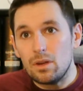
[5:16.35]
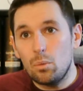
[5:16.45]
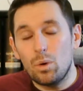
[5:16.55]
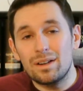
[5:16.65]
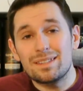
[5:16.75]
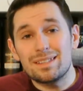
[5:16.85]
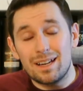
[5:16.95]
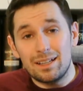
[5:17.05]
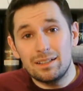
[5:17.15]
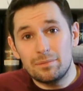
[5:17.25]
What I'd
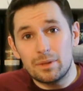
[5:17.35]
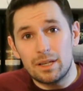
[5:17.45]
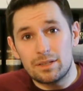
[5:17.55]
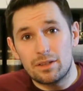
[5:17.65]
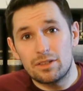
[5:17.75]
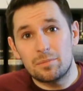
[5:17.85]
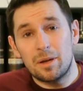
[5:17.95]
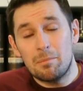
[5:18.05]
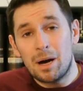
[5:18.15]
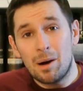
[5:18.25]
say is that there's a bit
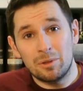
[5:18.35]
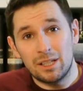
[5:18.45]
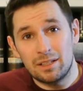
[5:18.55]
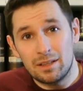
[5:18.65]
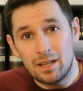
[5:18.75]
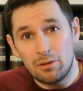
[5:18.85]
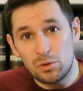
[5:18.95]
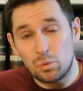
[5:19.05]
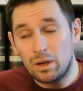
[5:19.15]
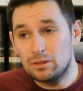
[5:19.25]
of marmalade in there
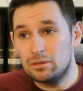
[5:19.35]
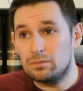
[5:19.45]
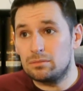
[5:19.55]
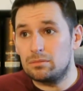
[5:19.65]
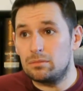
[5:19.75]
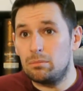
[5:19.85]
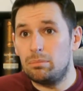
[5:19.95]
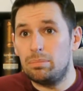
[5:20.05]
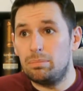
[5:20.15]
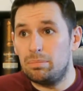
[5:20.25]
as well,
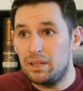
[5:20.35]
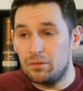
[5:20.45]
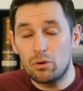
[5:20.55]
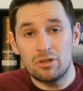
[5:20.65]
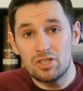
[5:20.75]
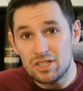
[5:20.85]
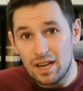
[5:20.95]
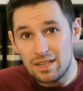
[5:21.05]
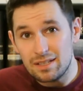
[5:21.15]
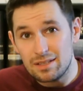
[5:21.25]
a bit of orange
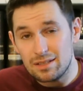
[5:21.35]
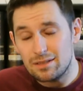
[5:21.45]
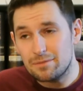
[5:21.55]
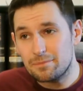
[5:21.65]
zest,